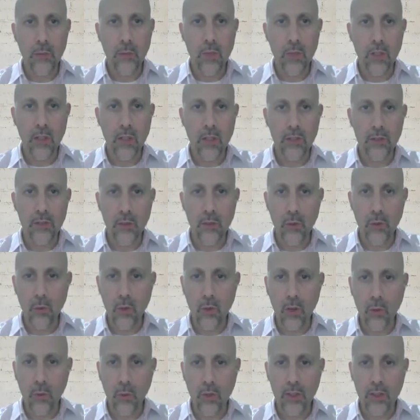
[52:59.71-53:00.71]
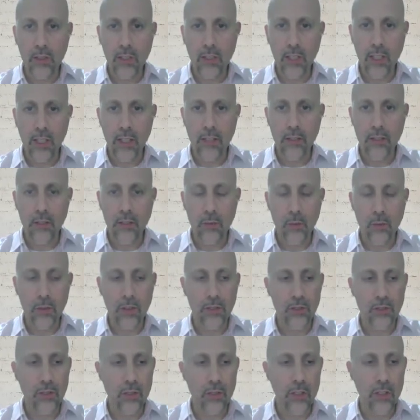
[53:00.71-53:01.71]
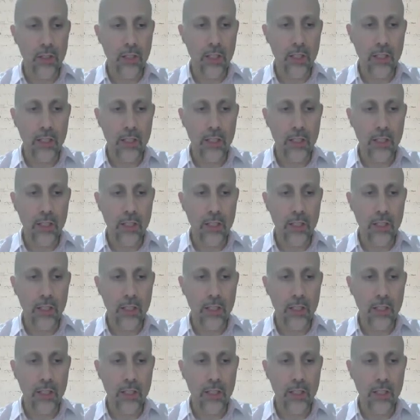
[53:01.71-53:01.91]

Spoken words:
but also through our work together, we're ensuring